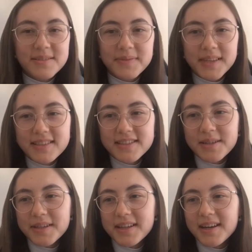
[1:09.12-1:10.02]
Thanks,
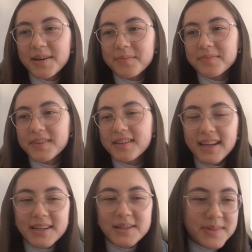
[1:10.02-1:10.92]
Jamie. I'm
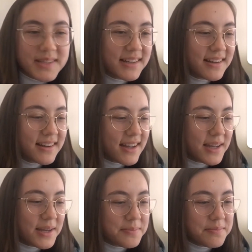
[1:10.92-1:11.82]
glad to be here.
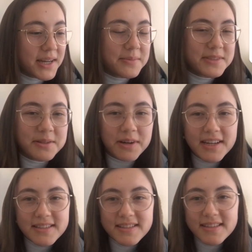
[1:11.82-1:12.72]
I'm, my name is
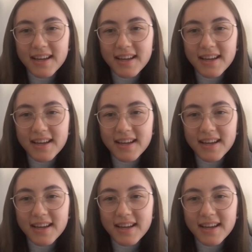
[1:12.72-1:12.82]
Grace.